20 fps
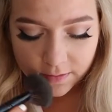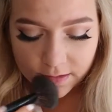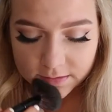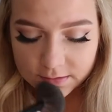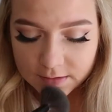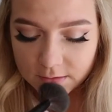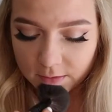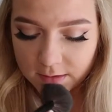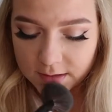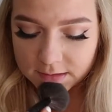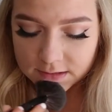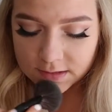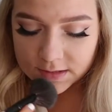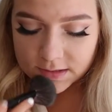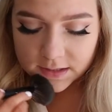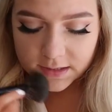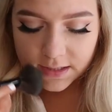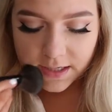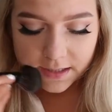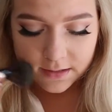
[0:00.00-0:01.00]
let's go on to
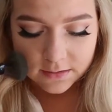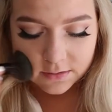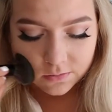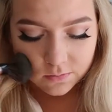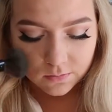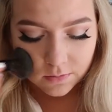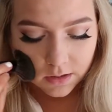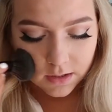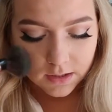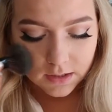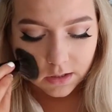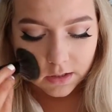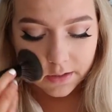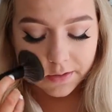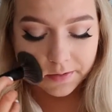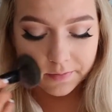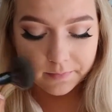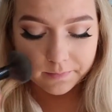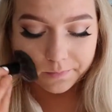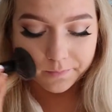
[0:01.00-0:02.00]
the next one.
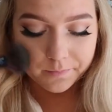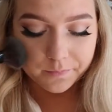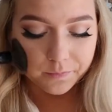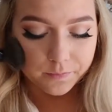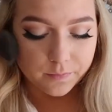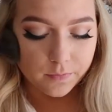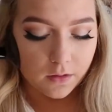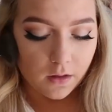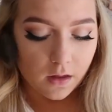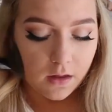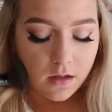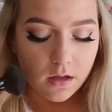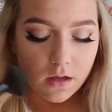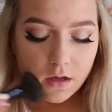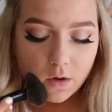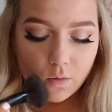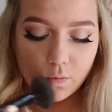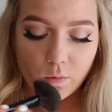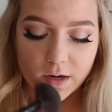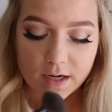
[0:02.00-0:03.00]

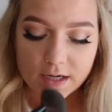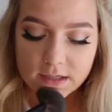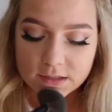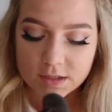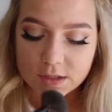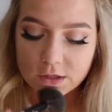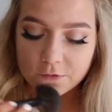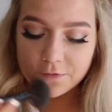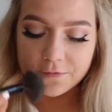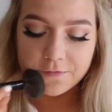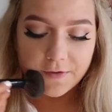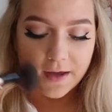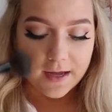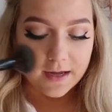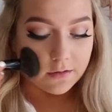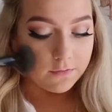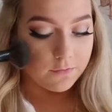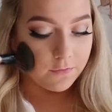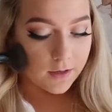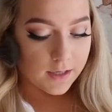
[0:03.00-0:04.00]
What is your
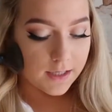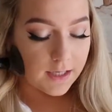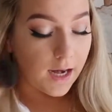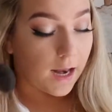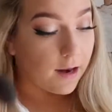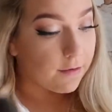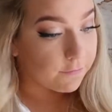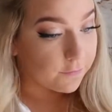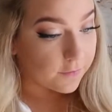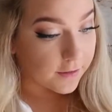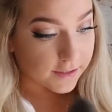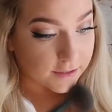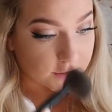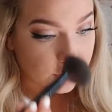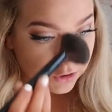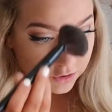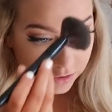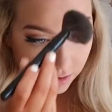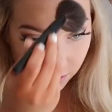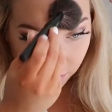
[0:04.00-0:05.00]
favorite Netflix
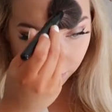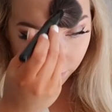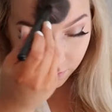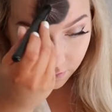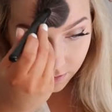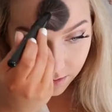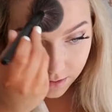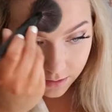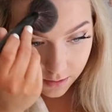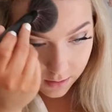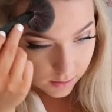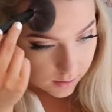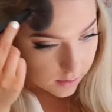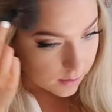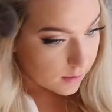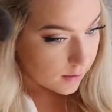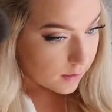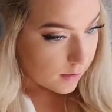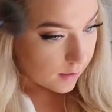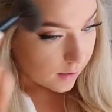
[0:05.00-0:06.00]
show?
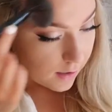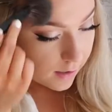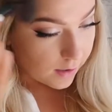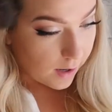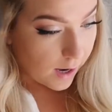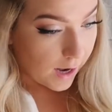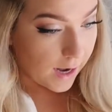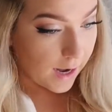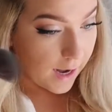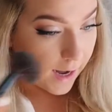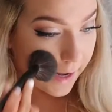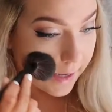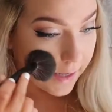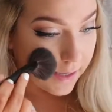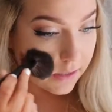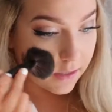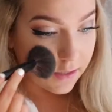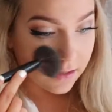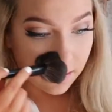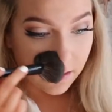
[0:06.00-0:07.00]

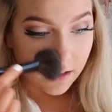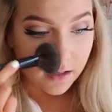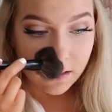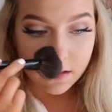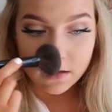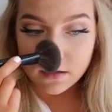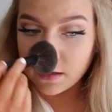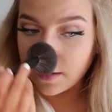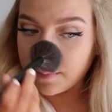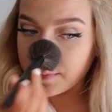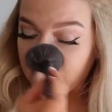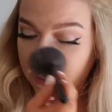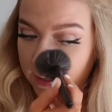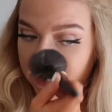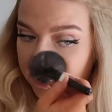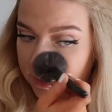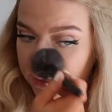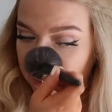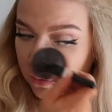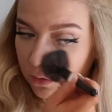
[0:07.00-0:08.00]
I am not a
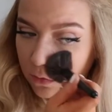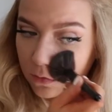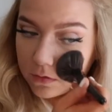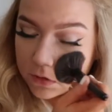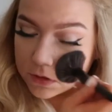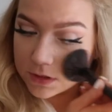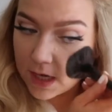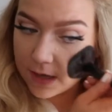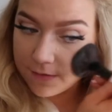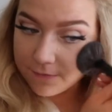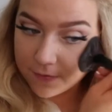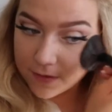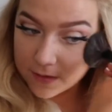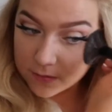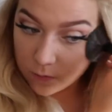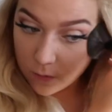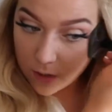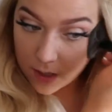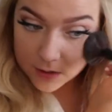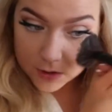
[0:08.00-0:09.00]
huge
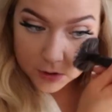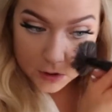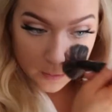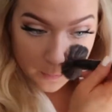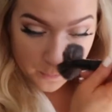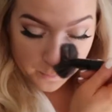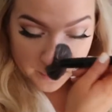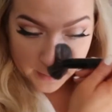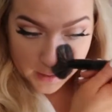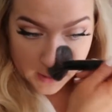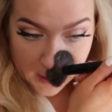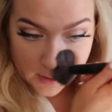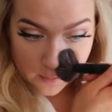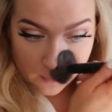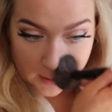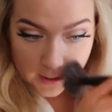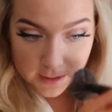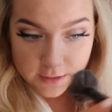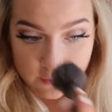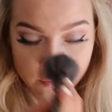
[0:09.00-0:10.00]
Netflix watcher, but
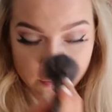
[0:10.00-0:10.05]
when I